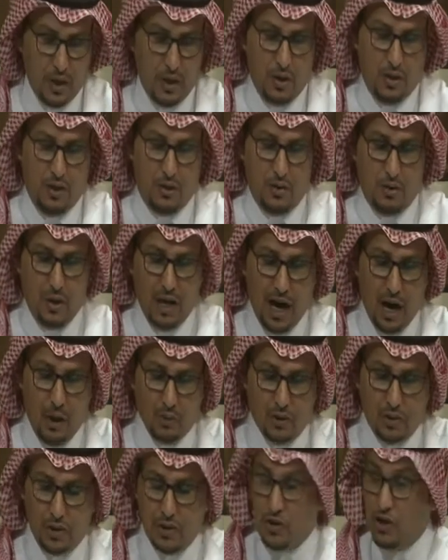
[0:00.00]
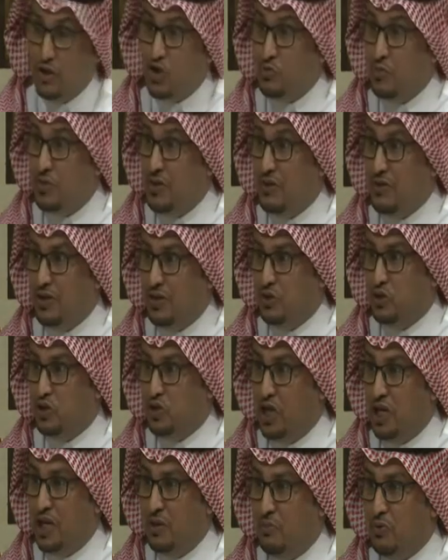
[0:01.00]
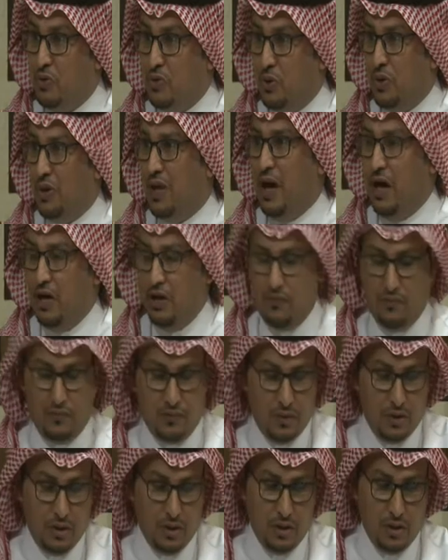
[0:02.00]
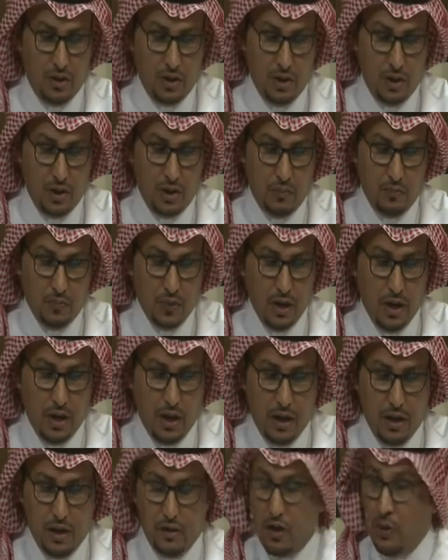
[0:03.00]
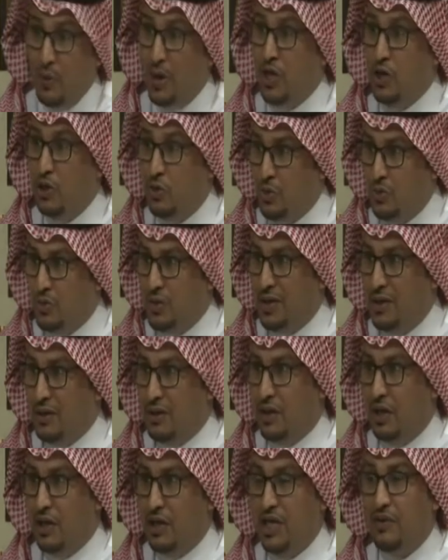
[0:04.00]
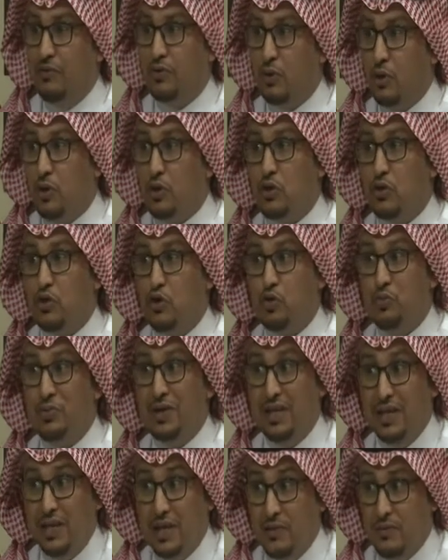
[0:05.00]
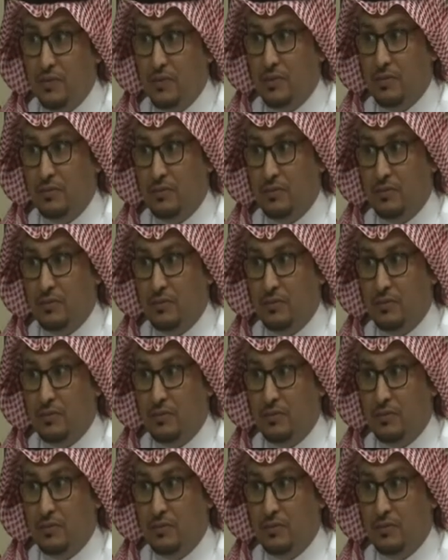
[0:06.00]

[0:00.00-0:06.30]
How did this experience shape your life, the way you think, and even also your beliefs?